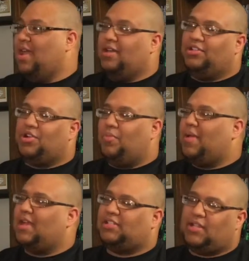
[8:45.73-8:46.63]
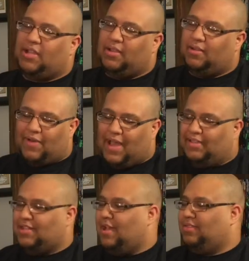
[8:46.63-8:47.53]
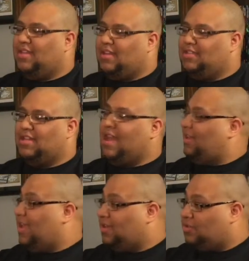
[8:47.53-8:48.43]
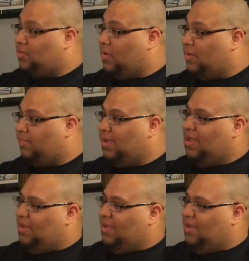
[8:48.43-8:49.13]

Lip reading: Joe Pesci finds out that he's not getting to him,